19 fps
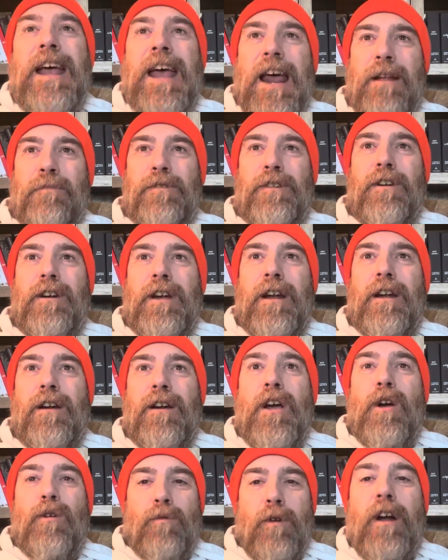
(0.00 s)
And I'm still going
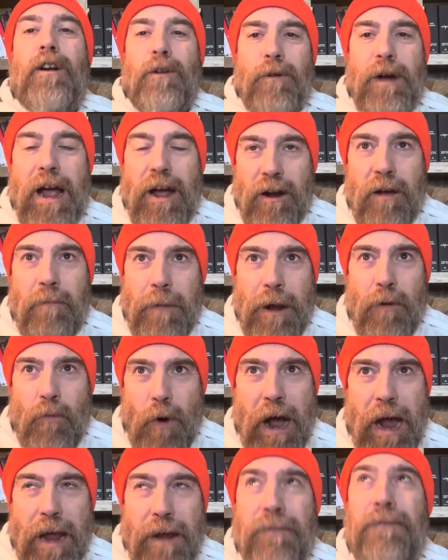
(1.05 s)
to run around on my
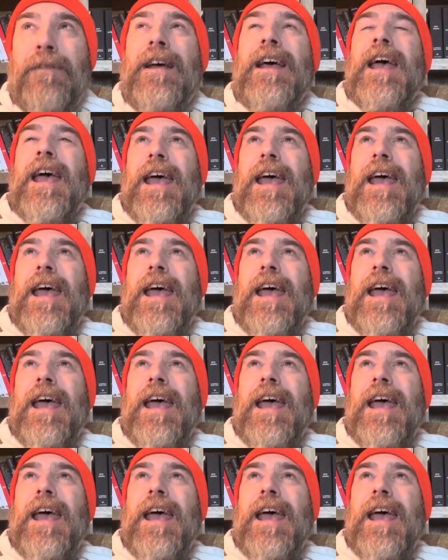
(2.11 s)
wife.